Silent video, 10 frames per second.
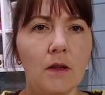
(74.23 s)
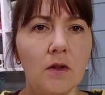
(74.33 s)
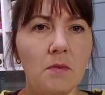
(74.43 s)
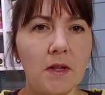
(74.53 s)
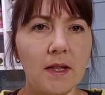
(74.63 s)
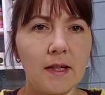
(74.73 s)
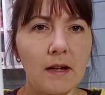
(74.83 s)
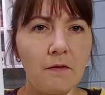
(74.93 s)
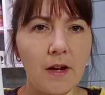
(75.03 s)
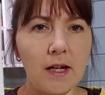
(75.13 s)
Some
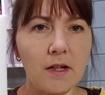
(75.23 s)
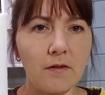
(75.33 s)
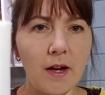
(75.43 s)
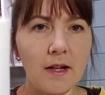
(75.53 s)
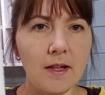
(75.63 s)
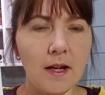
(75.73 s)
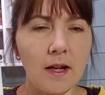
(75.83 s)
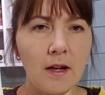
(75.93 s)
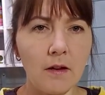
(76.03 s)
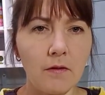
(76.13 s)
stiff
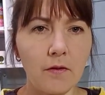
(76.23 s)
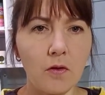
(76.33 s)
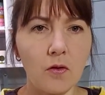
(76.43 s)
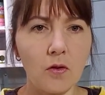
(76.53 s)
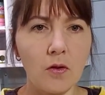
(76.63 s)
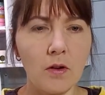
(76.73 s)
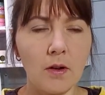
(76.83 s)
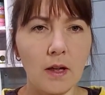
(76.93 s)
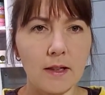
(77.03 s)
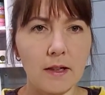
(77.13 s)
interfacing for
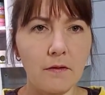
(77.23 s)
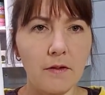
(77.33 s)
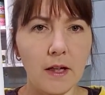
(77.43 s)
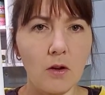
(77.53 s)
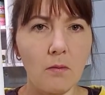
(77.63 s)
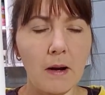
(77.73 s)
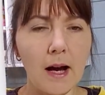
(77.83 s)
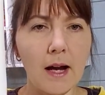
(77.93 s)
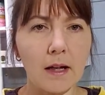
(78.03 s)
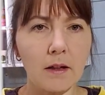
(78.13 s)
stiffening your
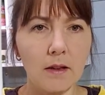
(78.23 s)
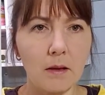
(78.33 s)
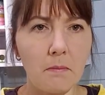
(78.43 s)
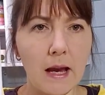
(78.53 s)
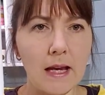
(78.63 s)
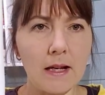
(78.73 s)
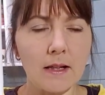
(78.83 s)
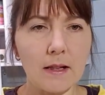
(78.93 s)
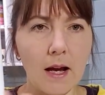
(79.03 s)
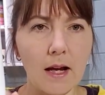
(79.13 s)
bag, the
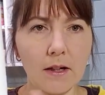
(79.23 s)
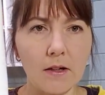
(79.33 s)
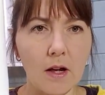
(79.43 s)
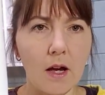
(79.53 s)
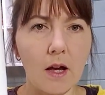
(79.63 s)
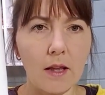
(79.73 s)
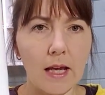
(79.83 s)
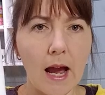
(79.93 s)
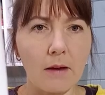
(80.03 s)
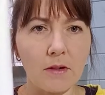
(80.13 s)
base and
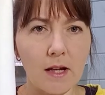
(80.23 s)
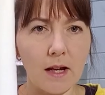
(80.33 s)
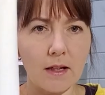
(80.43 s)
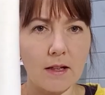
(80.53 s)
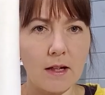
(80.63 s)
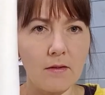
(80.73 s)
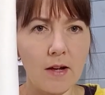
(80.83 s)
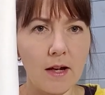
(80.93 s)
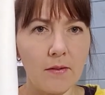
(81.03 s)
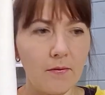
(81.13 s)
the outer
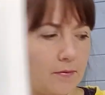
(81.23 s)
exterior.